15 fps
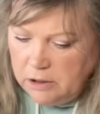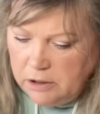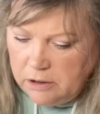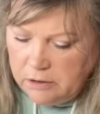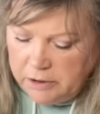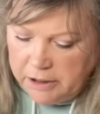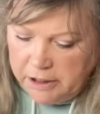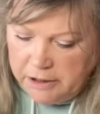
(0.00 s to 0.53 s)

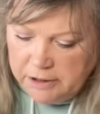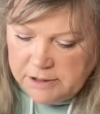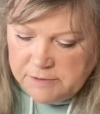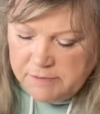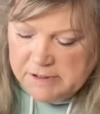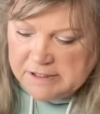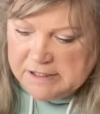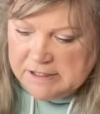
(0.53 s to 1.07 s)
Okay, and this
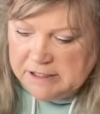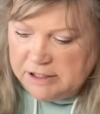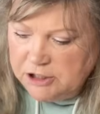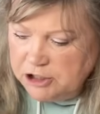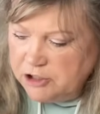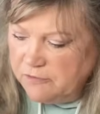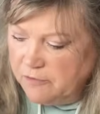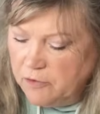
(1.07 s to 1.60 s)
was
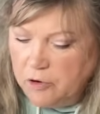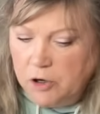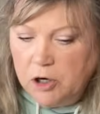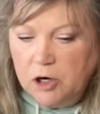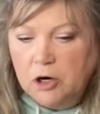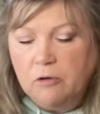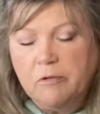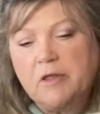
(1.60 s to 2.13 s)
stitched
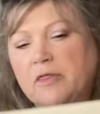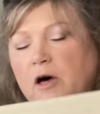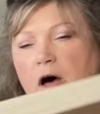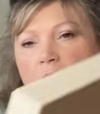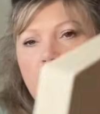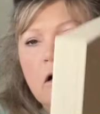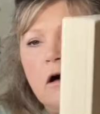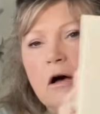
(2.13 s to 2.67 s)
with
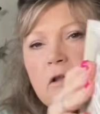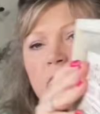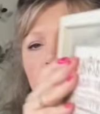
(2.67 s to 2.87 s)
all called